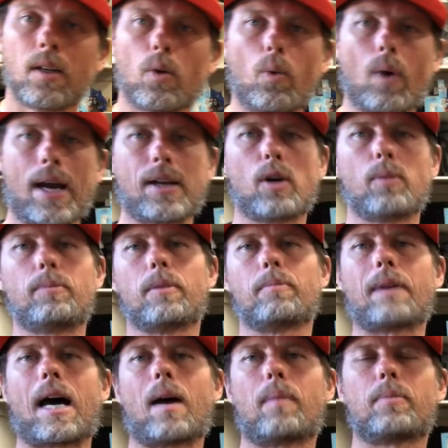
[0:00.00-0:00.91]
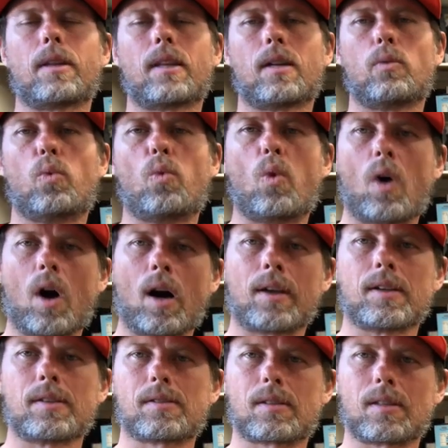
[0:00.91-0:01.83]
wide open map, and then
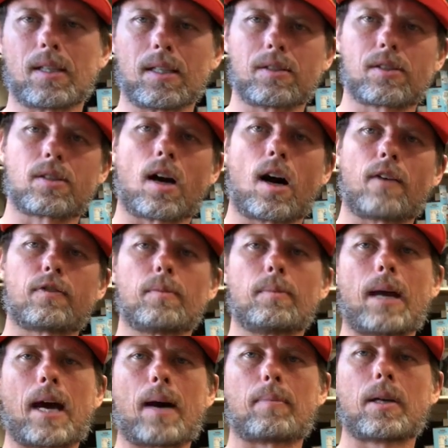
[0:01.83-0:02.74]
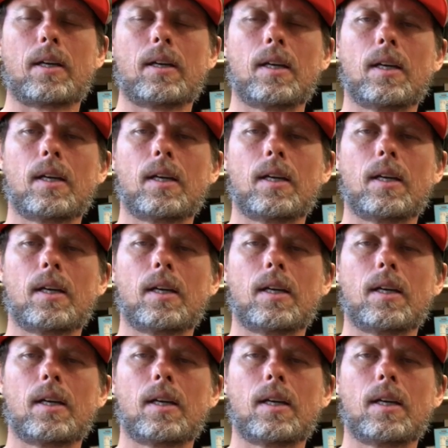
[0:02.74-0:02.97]
one is the soft map.